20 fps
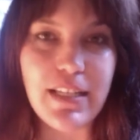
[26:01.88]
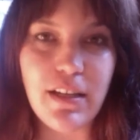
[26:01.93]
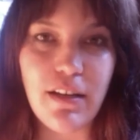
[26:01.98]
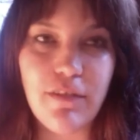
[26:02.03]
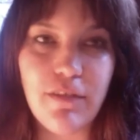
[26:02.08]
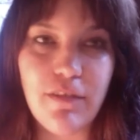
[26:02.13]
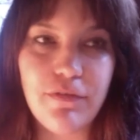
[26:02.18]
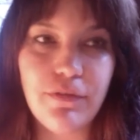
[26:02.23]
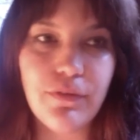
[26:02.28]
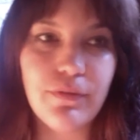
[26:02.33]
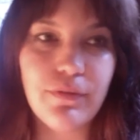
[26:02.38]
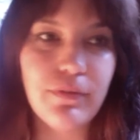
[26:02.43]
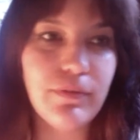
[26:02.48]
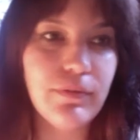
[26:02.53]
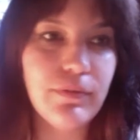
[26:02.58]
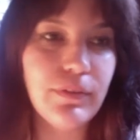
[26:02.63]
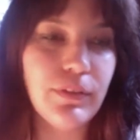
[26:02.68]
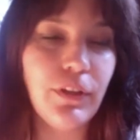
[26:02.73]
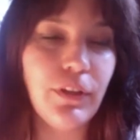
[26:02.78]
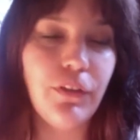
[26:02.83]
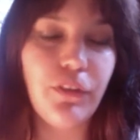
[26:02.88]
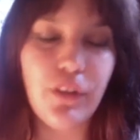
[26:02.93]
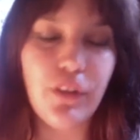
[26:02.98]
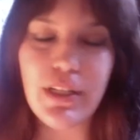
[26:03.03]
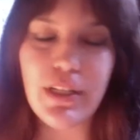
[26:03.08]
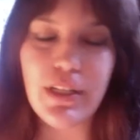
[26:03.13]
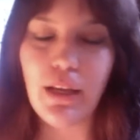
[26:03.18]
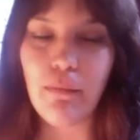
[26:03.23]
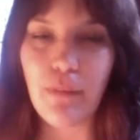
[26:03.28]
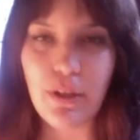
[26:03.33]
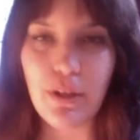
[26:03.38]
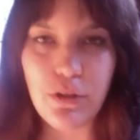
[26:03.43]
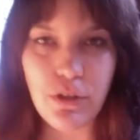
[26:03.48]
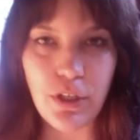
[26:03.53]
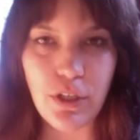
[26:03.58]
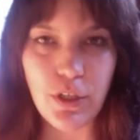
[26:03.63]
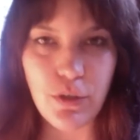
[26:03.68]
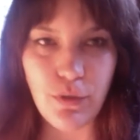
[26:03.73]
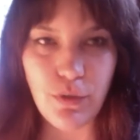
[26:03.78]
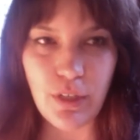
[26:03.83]
of the third dimension
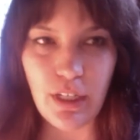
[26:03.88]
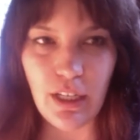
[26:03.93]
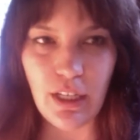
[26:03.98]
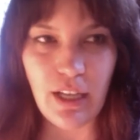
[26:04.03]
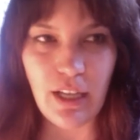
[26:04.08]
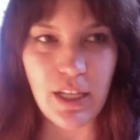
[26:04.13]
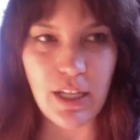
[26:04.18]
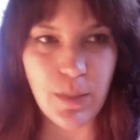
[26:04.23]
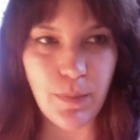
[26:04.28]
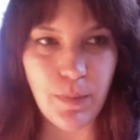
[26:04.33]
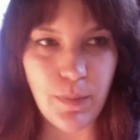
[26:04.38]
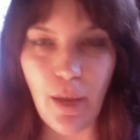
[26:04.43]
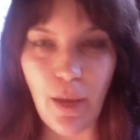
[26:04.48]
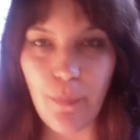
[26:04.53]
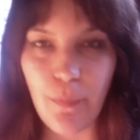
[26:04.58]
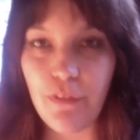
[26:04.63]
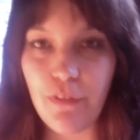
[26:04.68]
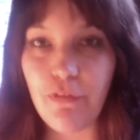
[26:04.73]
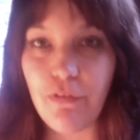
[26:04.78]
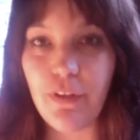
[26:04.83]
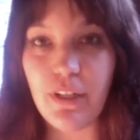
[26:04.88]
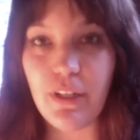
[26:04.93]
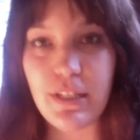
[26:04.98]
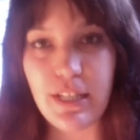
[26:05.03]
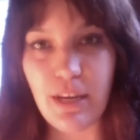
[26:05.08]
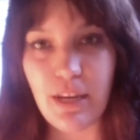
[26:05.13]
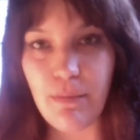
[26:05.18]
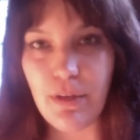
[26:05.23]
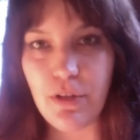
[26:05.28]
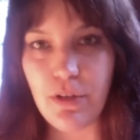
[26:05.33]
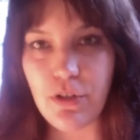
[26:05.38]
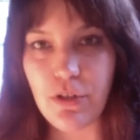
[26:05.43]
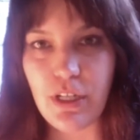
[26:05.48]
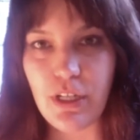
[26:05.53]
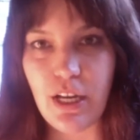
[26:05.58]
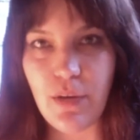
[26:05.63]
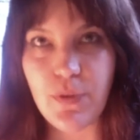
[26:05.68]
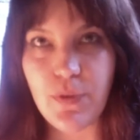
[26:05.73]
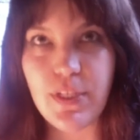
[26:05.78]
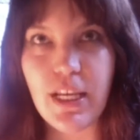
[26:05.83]
is really has become the fear dimension
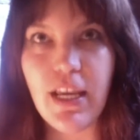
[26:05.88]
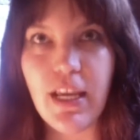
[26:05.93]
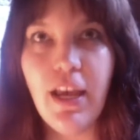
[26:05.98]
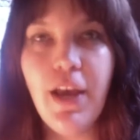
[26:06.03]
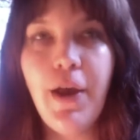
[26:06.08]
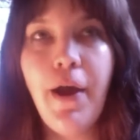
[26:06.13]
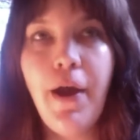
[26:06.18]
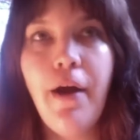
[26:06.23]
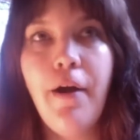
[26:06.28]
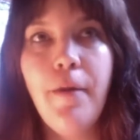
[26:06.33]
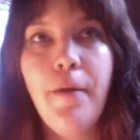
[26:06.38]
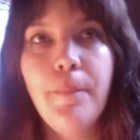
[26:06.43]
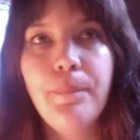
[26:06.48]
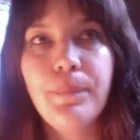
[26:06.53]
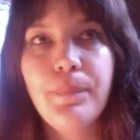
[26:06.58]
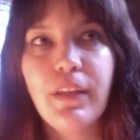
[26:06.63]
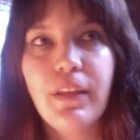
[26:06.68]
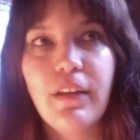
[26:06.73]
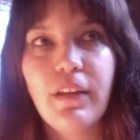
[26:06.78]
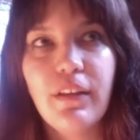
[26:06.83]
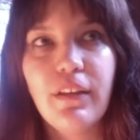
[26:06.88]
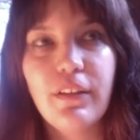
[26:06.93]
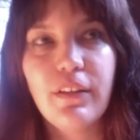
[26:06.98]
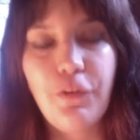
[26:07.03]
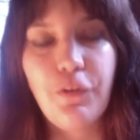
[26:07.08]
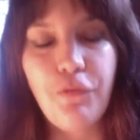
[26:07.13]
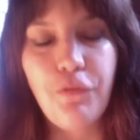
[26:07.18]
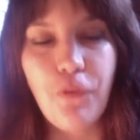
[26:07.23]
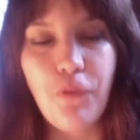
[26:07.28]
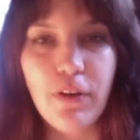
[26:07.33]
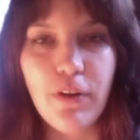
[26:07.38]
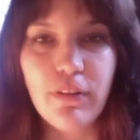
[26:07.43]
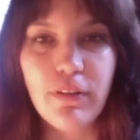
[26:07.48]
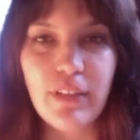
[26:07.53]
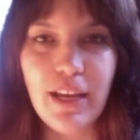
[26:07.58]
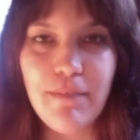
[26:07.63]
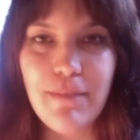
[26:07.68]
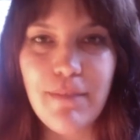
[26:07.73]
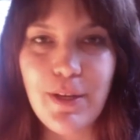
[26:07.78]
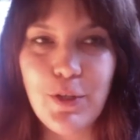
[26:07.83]
now. See, the fourth
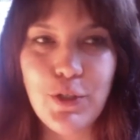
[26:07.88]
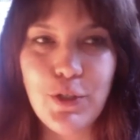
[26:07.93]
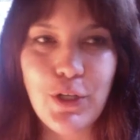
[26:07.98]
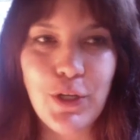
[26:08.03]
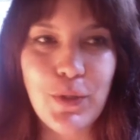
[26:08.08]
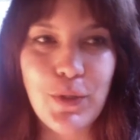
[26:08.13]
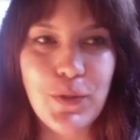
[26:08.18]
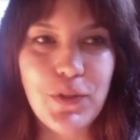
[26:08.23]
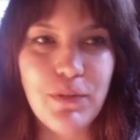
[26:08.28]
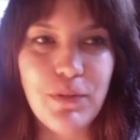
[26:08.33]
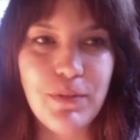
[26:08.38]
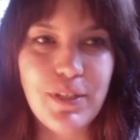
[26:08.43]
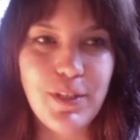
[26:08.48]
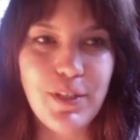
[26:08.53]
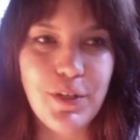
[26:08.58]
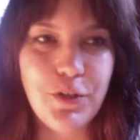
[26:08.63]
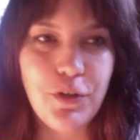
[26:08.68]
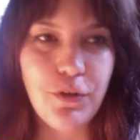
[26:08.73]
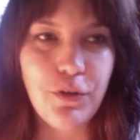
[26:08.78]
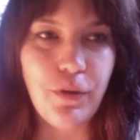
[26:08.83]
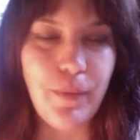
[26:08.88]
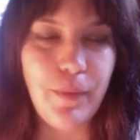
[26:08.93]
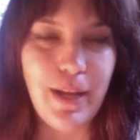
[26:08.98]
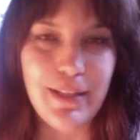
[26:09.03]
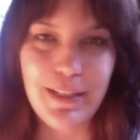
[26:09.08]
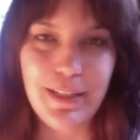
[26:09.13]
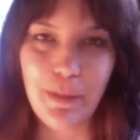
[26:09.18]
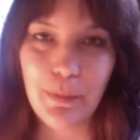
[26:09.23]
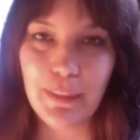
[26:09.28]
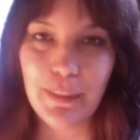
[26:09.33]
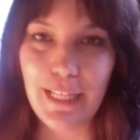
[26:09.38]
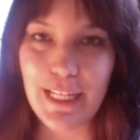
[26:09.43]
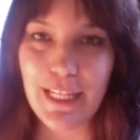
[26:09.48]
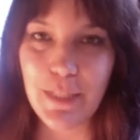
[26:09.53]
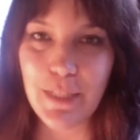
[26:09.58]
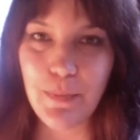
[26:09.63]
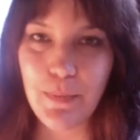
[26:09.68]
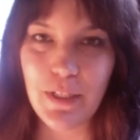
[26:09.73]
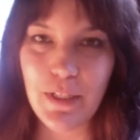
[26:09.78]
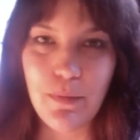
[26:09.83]
dimension used to be such a romantic
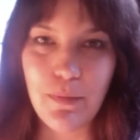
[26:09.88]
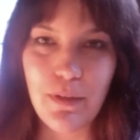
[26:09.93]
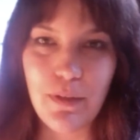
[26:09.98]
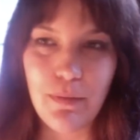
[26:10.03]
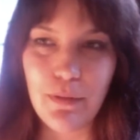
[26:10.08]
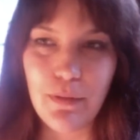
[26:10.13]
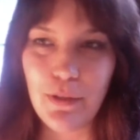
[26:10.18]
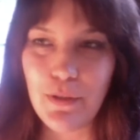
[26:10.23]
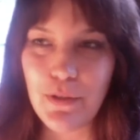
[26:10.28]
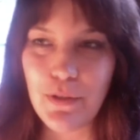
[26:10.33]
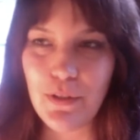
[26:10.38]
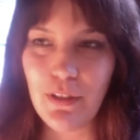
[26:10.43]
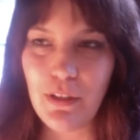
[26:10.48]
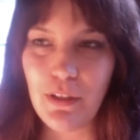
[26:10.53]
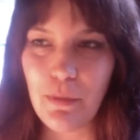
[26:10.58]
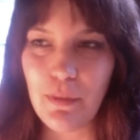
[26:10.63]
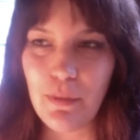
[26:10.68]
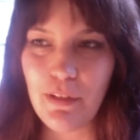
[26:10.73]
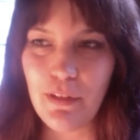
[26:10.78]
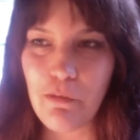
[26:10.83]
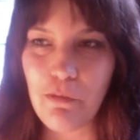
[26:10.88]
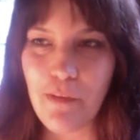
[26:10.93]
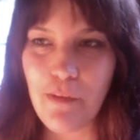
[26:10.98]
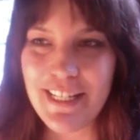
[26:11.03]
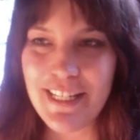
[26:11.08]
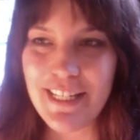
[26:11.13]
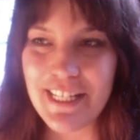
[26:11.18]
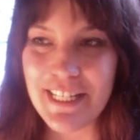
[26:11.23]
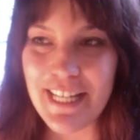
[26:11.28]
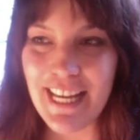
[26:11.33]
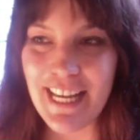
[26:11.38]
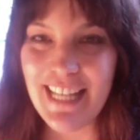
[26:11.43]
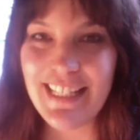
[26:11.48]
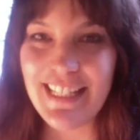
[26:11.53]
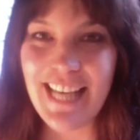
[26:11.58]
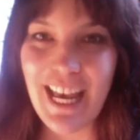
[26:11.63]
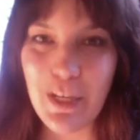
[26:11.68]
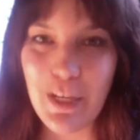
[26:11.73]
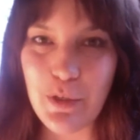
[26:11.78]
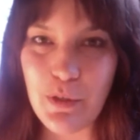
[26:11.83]
place because people used to a little bit romanticize
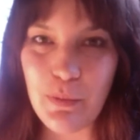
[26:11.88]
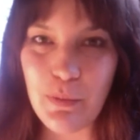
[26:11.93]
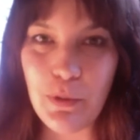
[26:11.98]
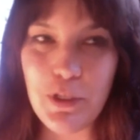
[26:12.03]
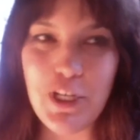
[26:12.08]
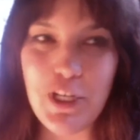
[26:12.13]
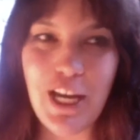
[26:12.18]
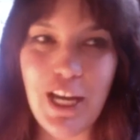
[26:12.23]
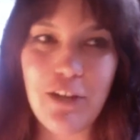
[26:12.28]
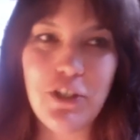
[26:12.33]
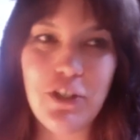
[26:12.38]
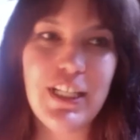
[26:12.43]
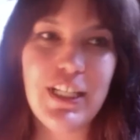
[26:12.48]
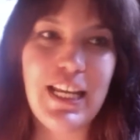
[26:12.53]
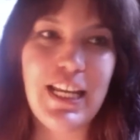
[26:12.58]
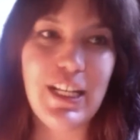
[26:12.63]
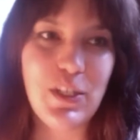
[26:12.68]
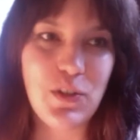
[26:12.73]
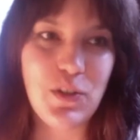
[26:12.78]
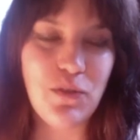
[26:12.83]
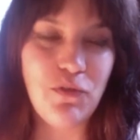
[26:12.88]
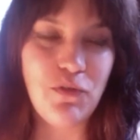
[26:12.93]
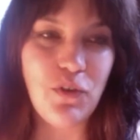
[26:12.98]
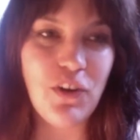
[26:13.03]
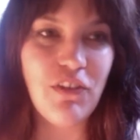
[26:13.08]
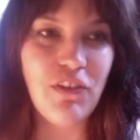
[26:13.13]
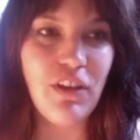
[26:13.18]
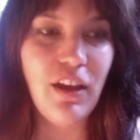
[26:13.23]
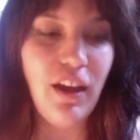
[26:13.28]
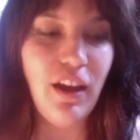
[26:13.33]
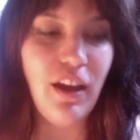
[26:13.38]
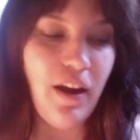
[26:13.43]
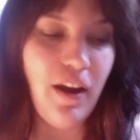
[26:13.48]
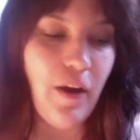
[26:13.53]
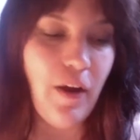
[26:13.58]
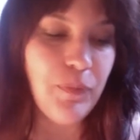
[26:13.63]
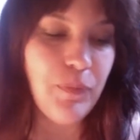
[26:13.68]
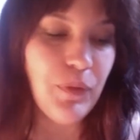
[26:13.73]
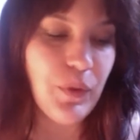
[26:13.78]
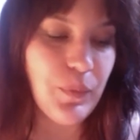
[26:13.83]
astral projection and so forth.
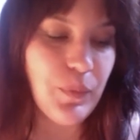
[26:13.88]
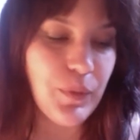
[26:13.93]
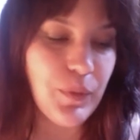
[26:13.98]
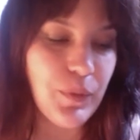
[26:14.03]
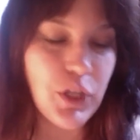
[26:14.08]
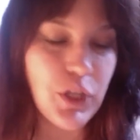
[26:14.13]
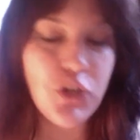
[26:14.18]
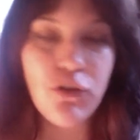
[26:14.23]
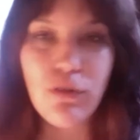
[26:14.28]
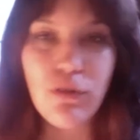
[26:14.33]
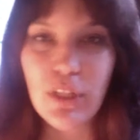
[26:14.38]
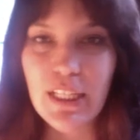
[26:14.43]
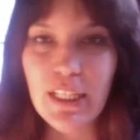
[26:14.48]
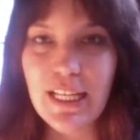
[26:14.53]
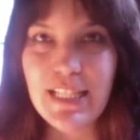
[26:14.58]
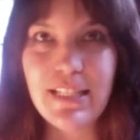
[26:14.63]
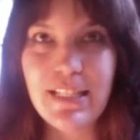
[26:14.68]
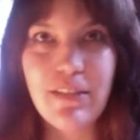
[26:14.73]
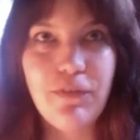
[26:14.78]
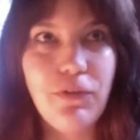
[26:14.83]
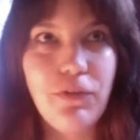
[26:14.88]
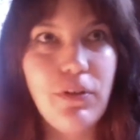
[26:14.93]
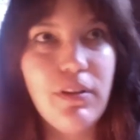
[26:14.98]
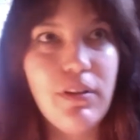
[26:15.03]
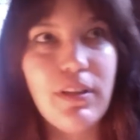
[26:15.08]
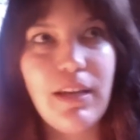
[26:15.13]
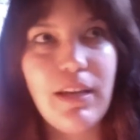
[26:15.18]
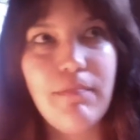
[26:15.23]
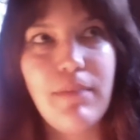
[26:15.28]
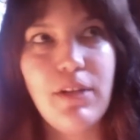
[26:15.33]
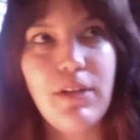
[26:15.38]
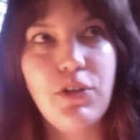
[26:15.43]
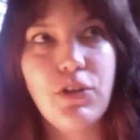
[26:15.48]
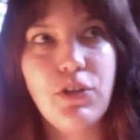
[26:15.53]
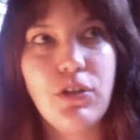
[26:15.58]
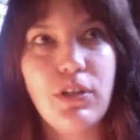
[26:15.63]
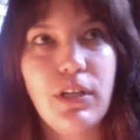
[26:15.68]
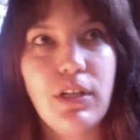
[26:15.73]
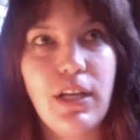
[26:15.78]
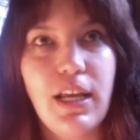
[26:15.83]
But the truth is, the fourth
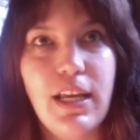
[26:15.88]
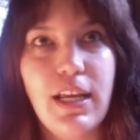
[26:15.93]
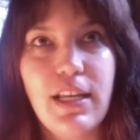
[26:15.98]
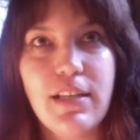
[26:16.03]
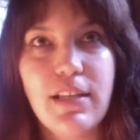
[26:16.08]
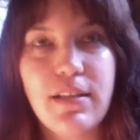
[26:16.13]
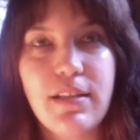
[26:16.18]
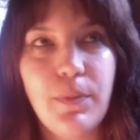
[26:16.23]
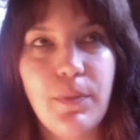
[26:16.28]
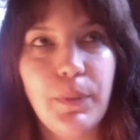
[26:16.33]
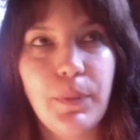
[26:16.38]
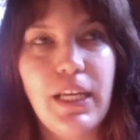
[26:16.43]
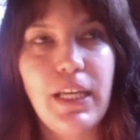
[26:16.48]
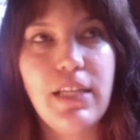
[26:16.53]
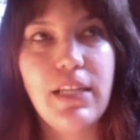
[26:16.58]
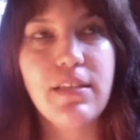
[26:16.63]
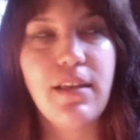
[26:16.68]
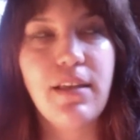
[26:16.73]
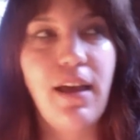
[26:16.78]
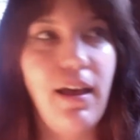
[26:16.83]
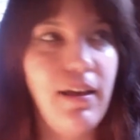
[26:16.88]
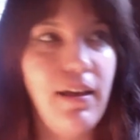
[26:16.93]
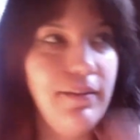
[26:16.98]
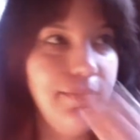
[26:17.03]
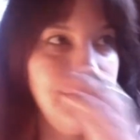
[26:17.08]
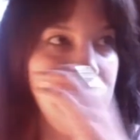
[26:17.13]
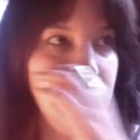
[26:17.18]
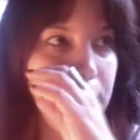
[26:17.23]
dimension is a place of